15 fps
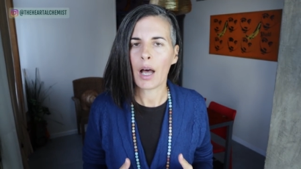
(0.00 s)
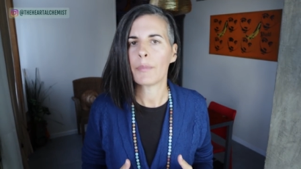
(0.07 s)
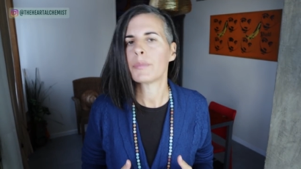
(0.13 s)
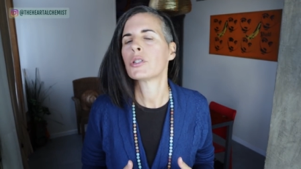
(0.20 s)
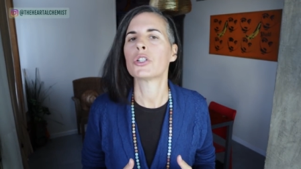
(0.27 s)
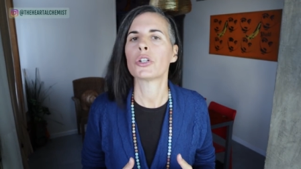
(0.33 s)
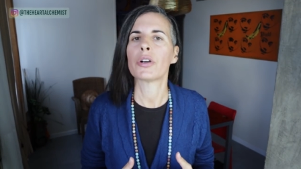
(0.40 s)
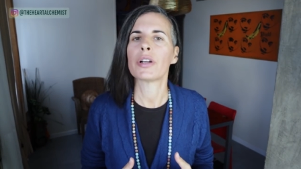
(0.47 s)

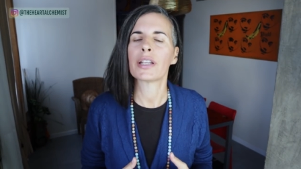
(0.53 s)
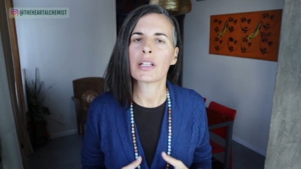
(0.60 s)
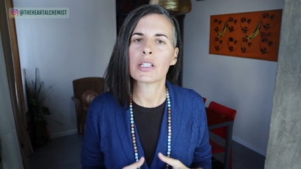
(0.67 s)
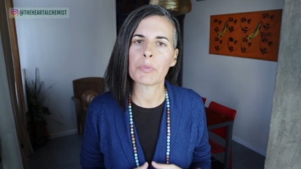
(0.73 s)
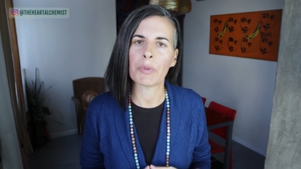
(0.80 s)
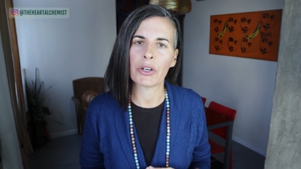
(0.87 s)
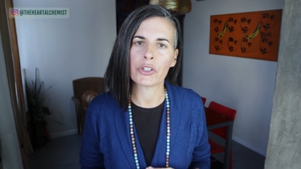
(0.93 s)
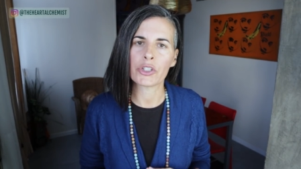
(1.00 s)
up during a
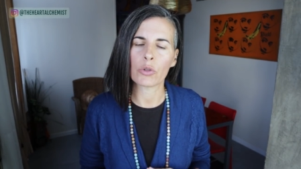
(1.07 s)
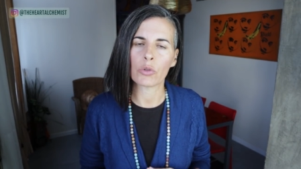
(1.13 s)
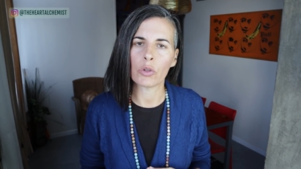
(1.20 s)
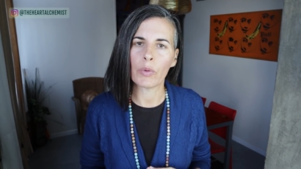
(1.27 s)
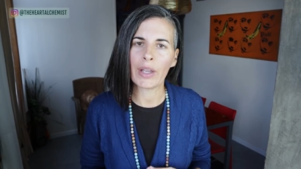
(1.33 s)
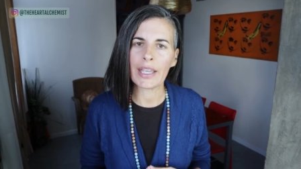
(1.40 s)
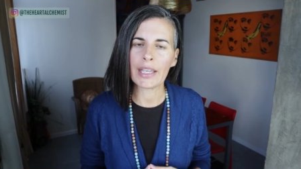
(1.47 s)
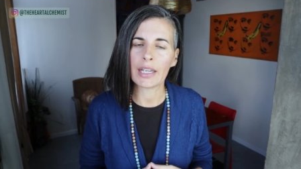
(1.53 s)
spiritual
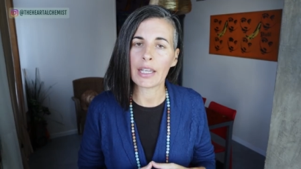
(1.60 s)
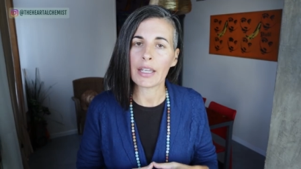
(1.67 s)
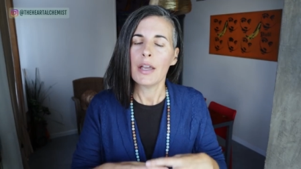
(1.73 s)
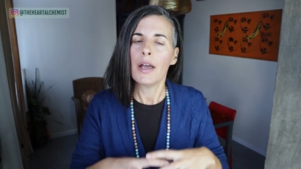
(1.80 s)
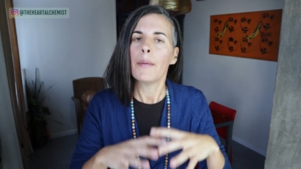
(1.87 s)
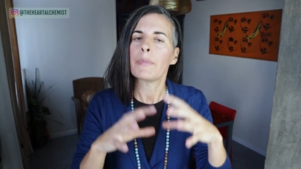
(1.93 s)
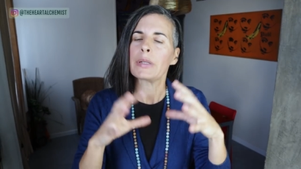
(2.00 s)
awakening.